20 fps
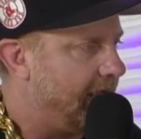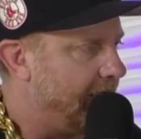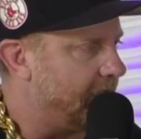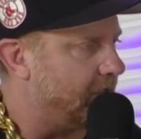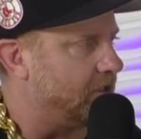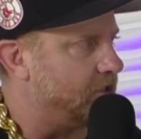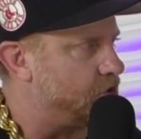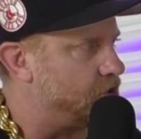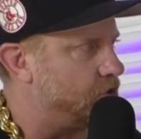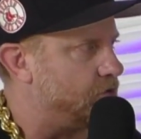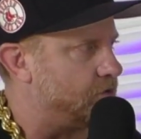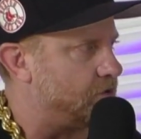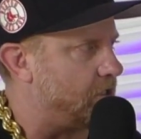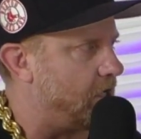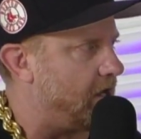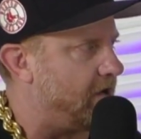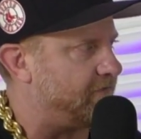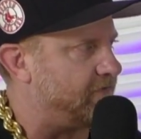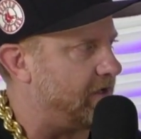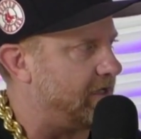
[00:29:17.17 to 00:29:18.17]
LSU's
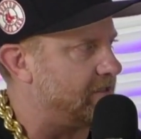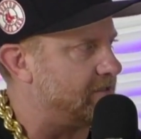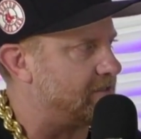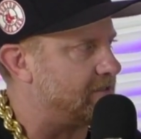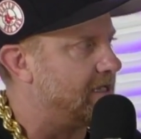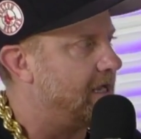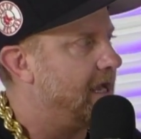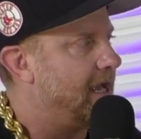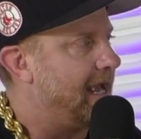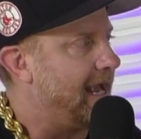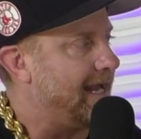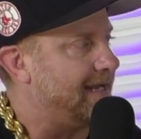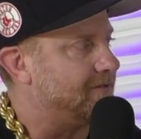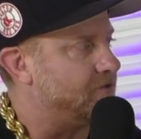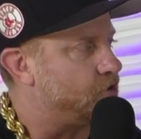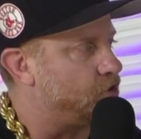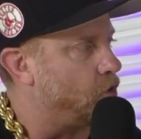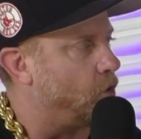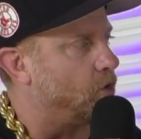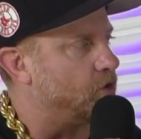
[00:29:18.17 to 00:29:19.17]
offense
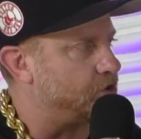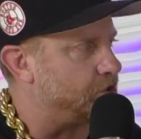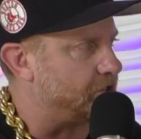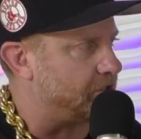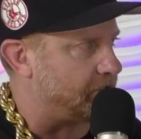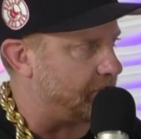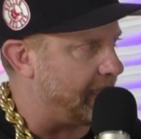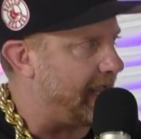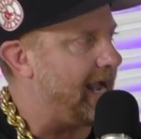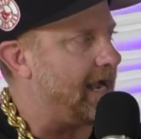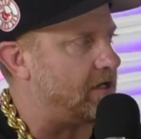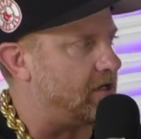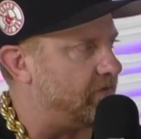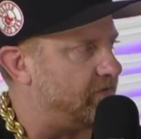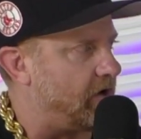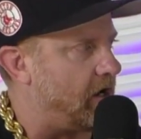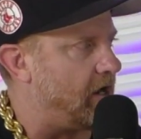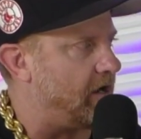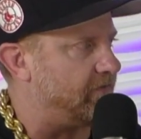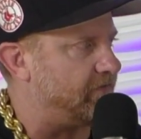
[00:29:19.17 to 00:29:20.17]
and Georgia's lack
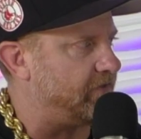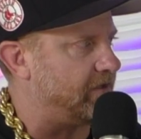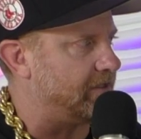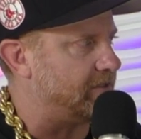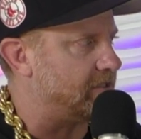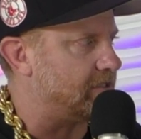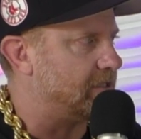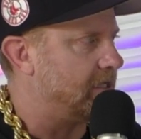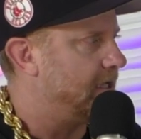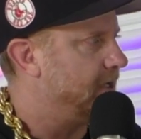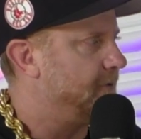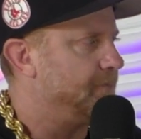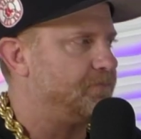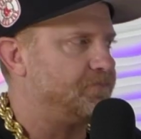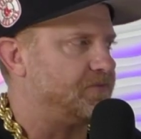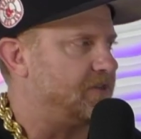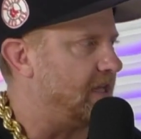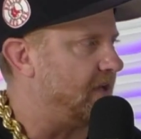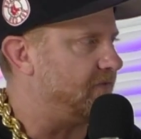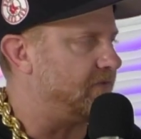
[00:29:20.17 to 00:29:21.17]
of offense.
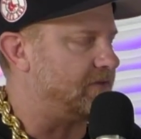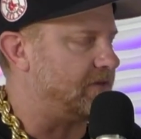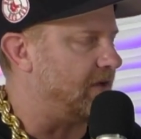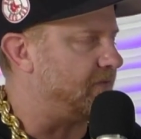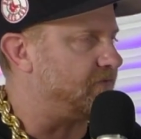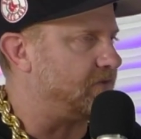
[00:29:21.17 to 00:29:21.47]
Right.